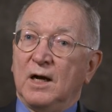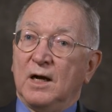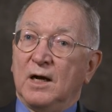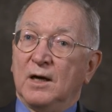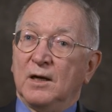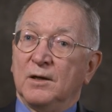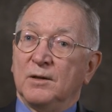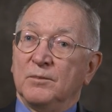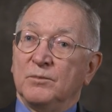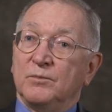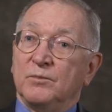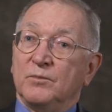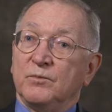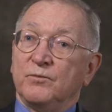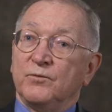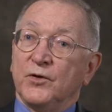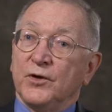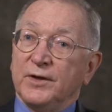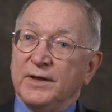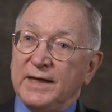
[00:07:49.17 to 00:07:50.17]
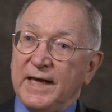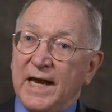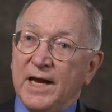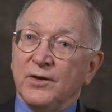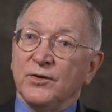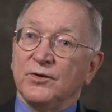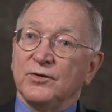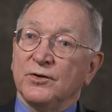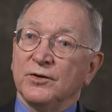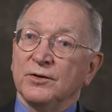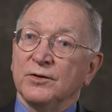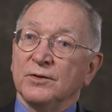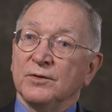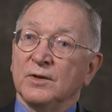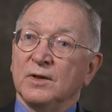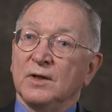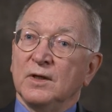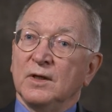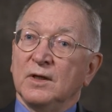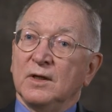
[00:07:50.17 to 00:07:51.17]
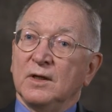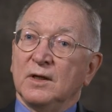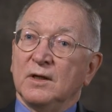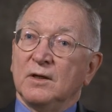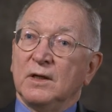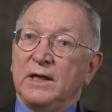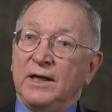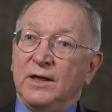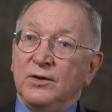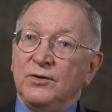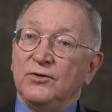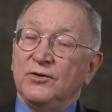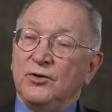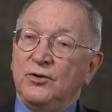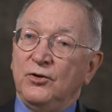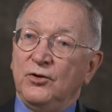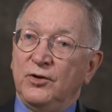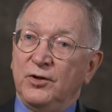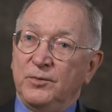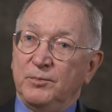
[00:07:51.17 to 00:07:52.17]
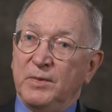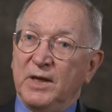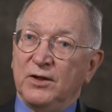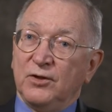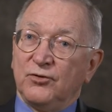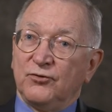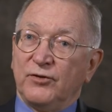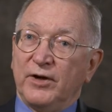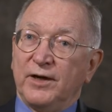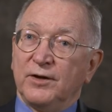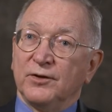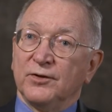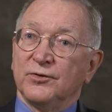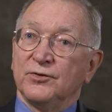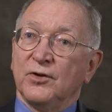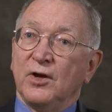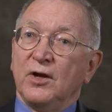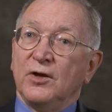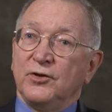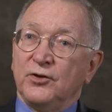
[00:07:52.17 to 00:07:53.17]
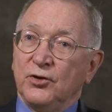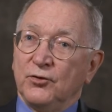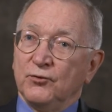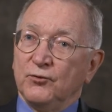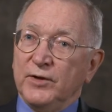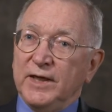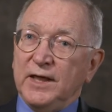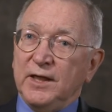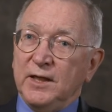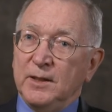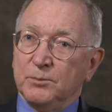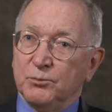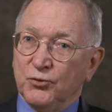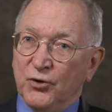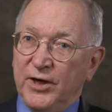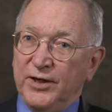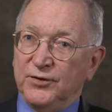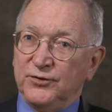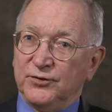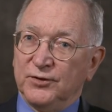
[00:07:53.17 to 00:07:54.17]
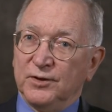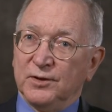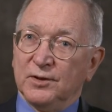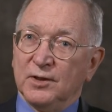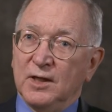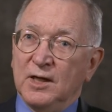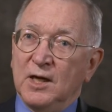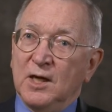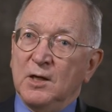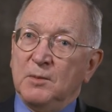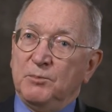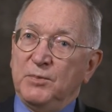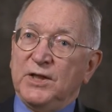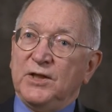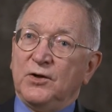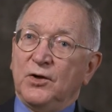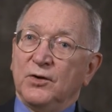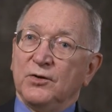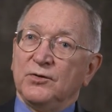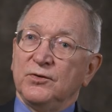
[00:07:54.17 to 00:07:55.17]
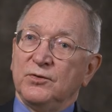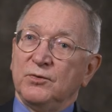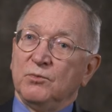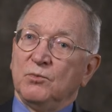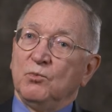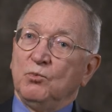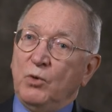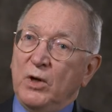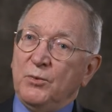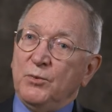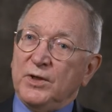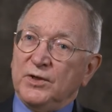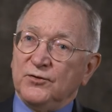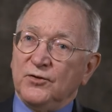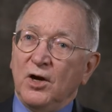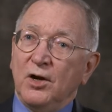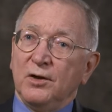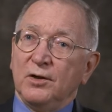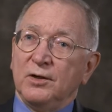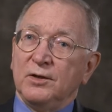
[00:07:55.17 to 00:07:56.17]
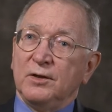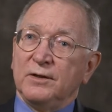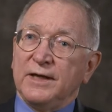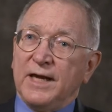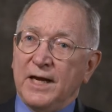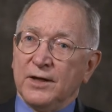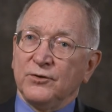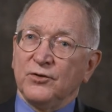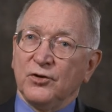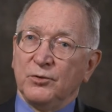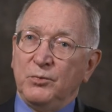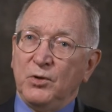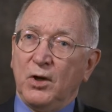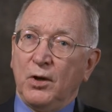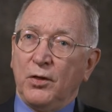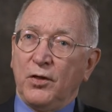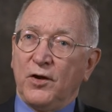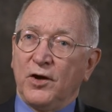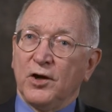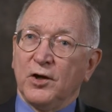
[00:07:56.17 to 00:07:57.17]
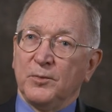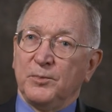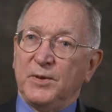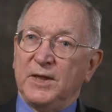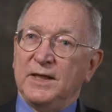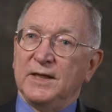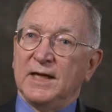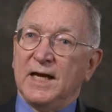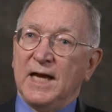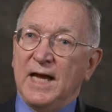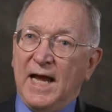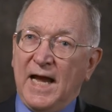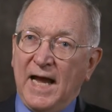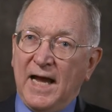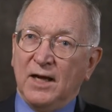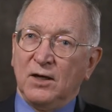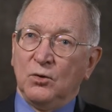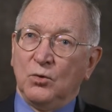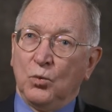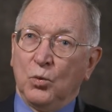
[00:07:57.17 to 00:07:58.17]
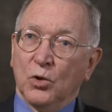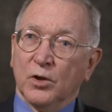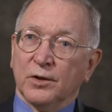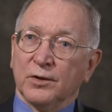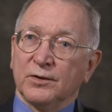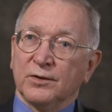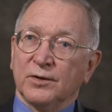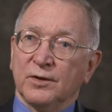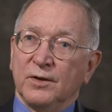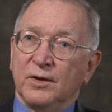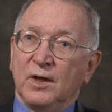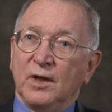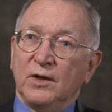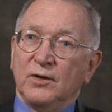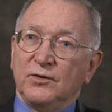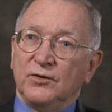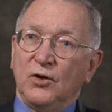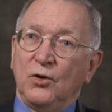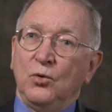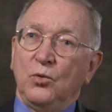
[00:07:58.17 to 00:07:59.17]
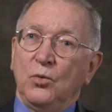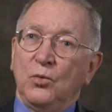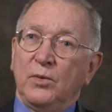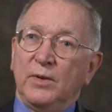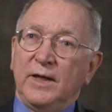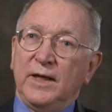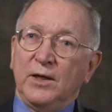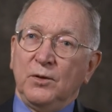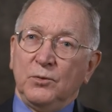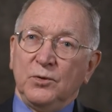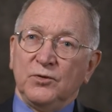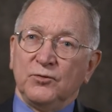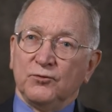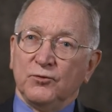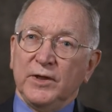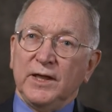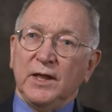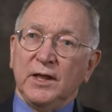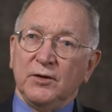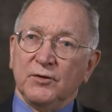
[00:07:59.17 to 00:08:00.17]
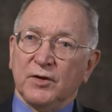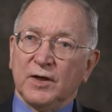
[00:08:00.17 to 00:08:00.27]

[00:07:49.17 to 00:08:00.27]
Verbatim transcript: uh, for cancer institute administrators to really embrace it because when we started cancer immunotherapy hadn't worked. So it was really